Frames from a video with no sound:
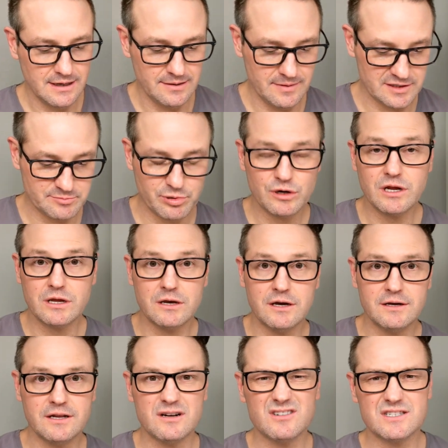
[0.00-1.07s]
Uh, that's pretty
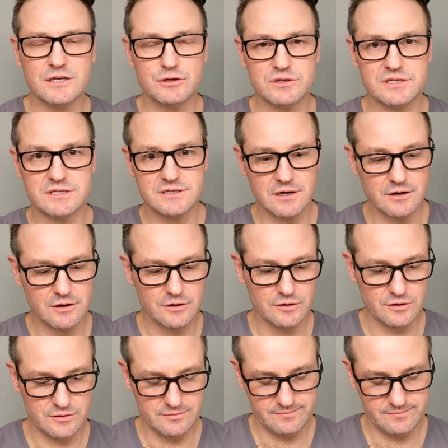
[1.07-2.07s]
good. You know, citruses are,